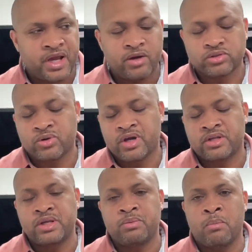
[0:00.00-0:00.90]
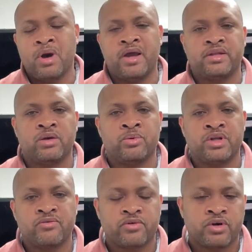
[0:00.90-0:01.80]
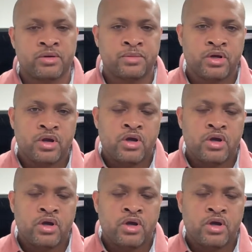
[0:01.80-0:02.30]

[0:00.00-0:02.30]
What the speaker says: I also got to keep in mind that whenever I'm